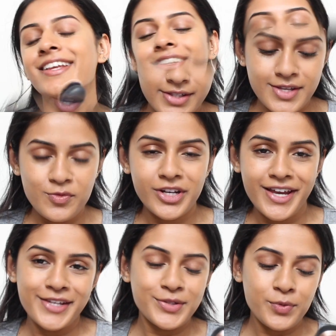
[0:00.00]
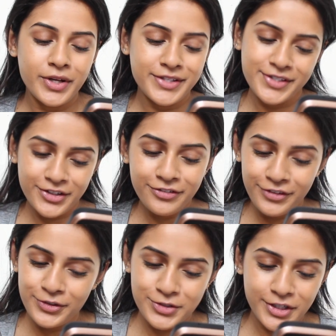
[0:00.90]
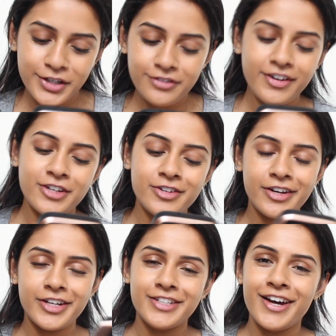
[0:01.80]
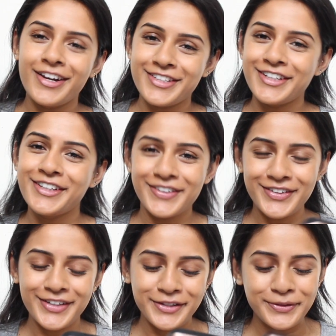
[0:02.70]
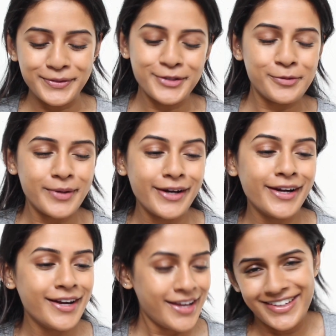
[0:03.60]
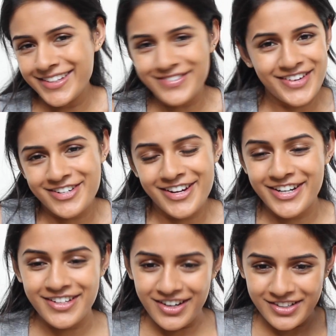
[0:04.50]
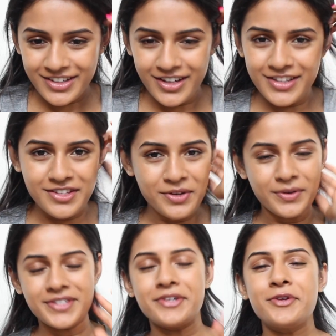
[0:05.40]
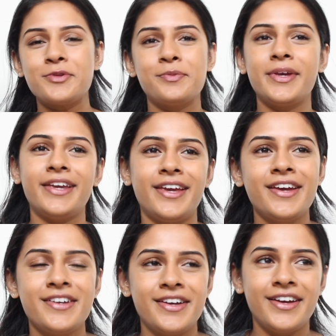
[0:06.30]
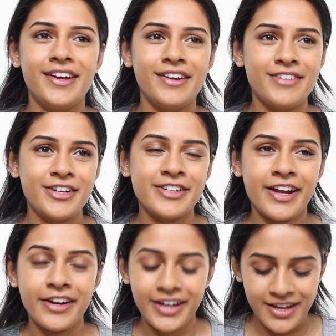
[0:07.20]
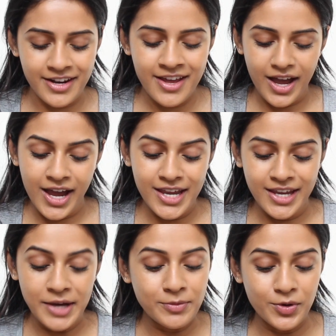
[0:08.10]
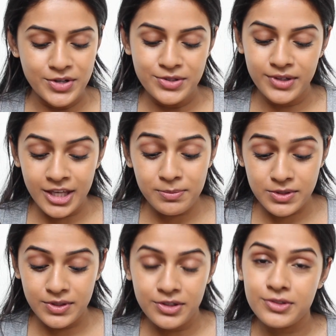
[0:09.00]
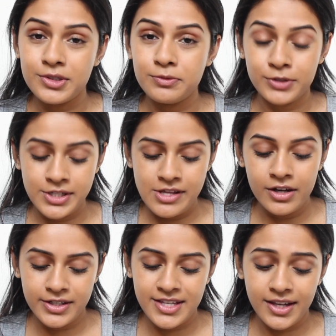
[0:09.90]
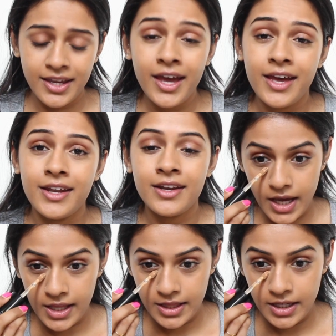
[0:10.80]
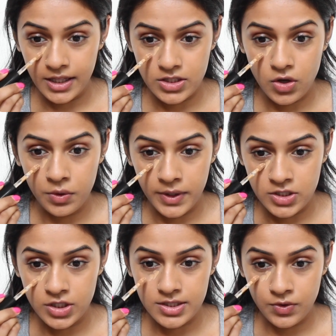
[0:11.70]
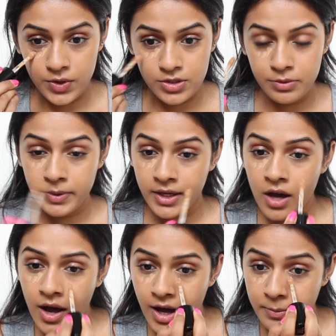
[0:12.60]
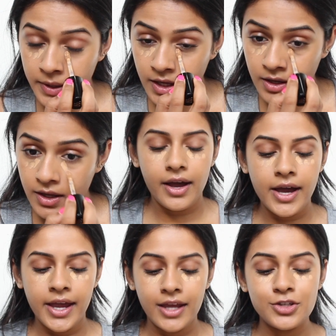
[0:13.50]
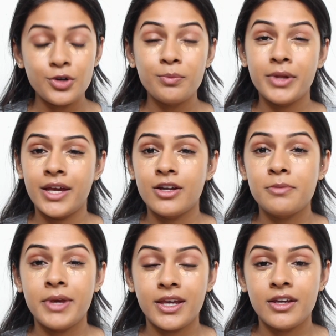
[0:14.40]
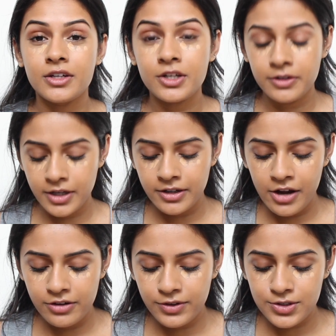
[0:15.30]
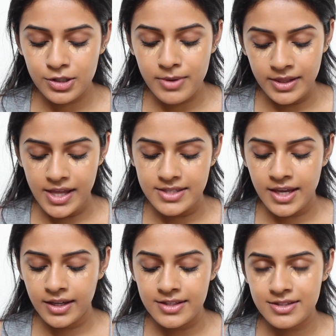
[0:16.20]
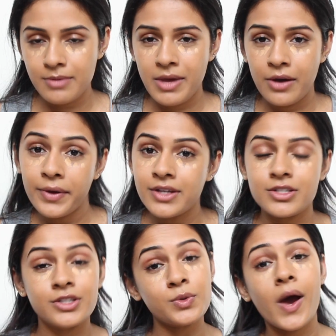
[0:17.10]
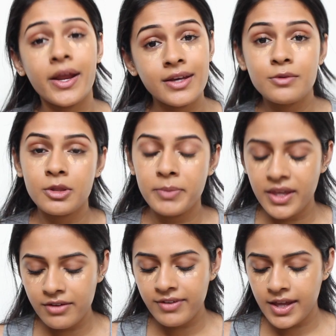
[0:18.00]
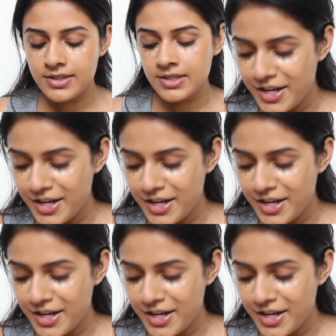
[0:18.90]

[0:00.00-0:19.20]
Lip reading: Someone asked, what is your future, veterinary doctor or YouTuber? It's veterinary doctor. It's always going to be a veterinarian. I am going to keep doing YouTube for as long as I can. I think it's always just going to be a hobby. I don't plan on making a career out of YouTube unless I can somehow intertwine it with being a vet.